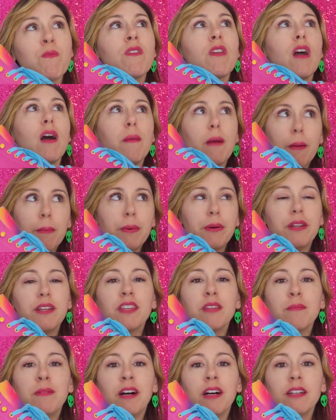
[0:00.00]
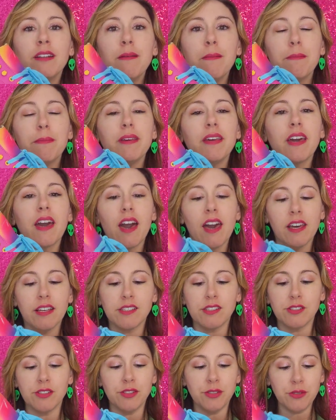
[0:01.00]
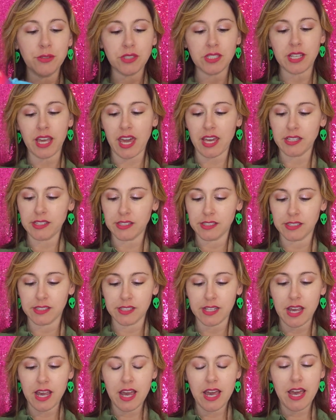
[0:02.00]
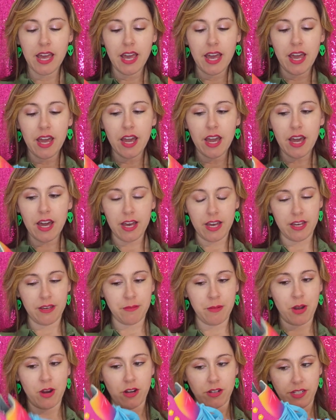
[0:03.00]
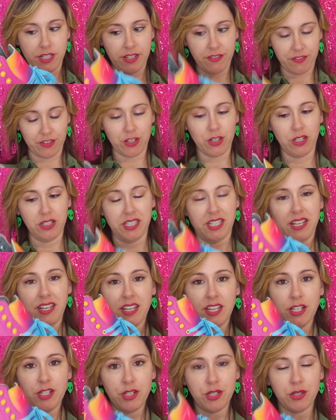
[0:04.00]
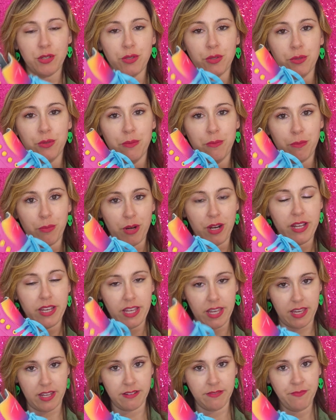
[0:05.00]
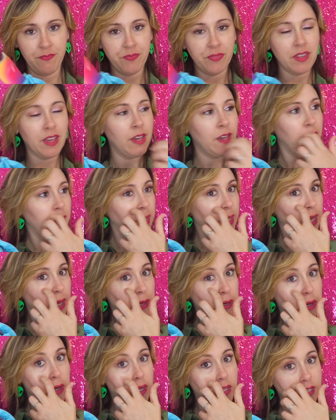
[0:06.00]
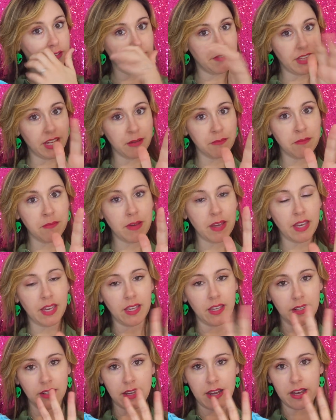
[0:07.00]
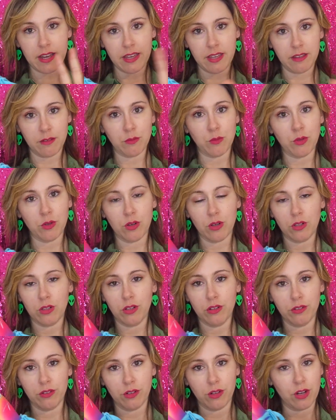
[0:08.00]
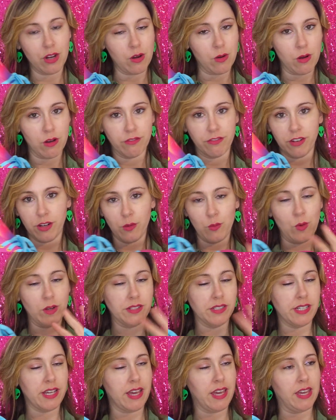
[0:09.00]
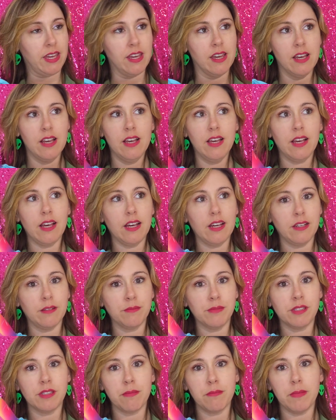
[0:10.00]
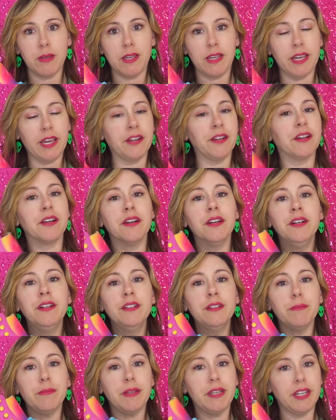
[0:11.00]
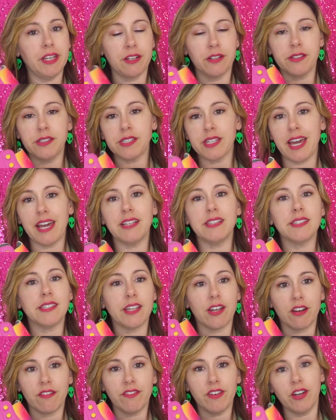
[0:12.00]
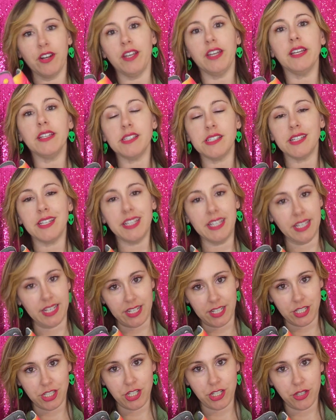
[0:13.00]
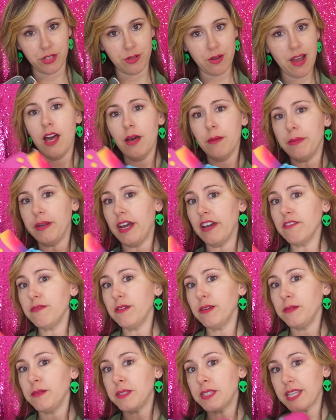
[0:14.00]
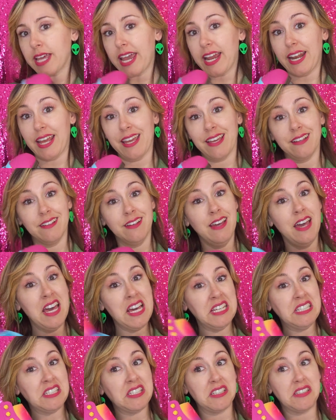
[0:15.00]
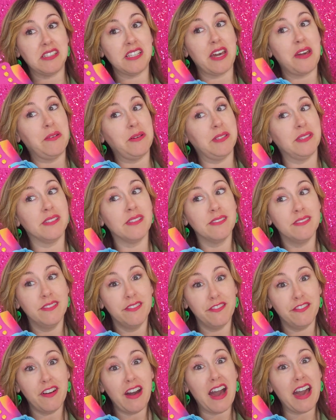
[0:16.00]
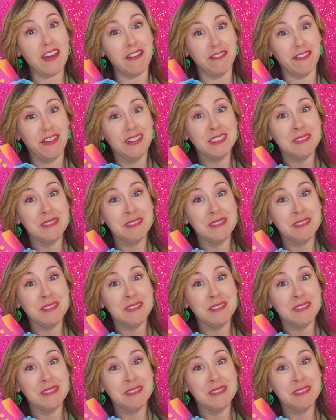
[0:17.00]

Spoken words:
about putting them on because new skates are difficult to break in. Not all of them, and I will go over one day some beginner skates that are very easy to get into, but I've been skating since I was five.